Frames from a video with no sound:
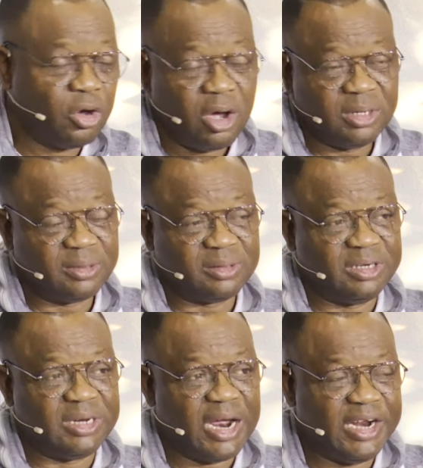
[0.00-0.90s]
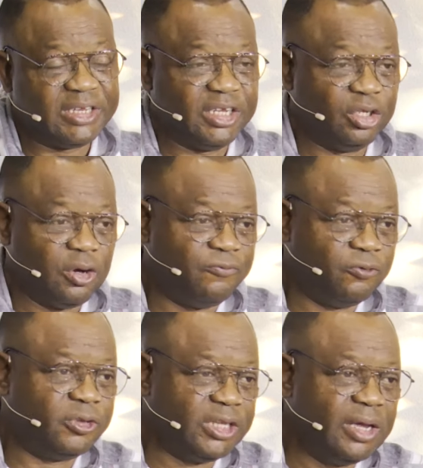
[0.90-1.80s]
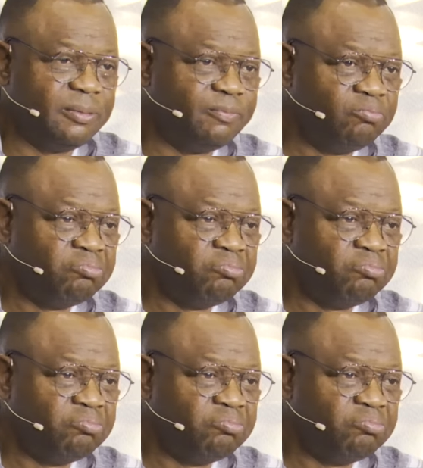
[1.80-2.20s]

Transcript: God is redirecting your footsteps.